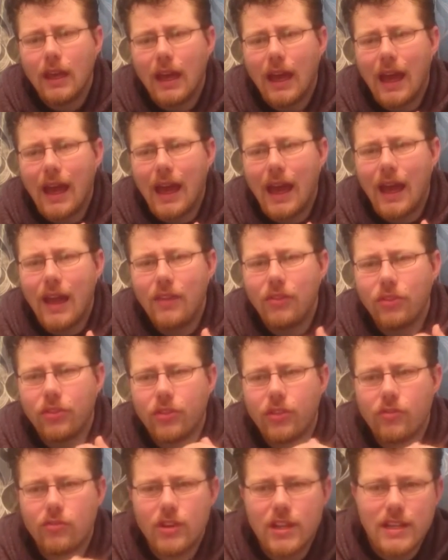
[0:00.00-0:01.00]
And the
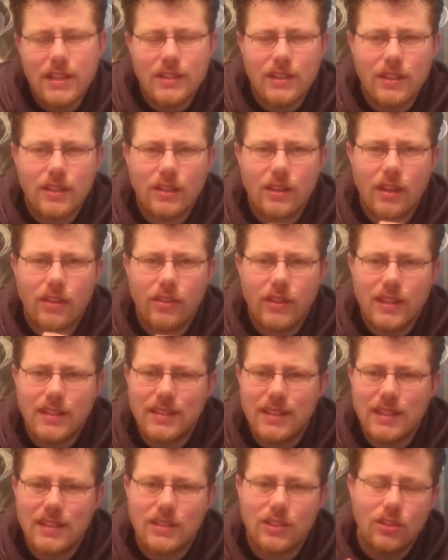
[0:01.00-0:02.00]
reason this
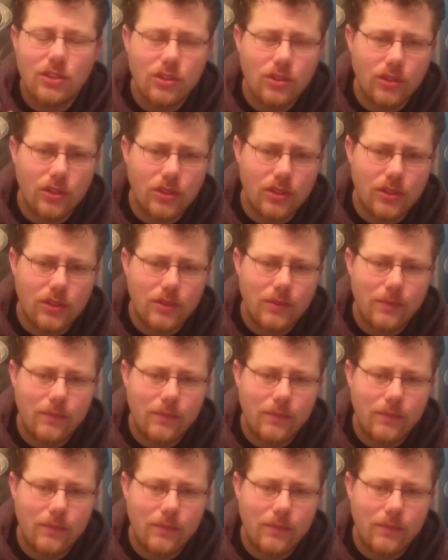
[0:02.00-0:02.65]
is good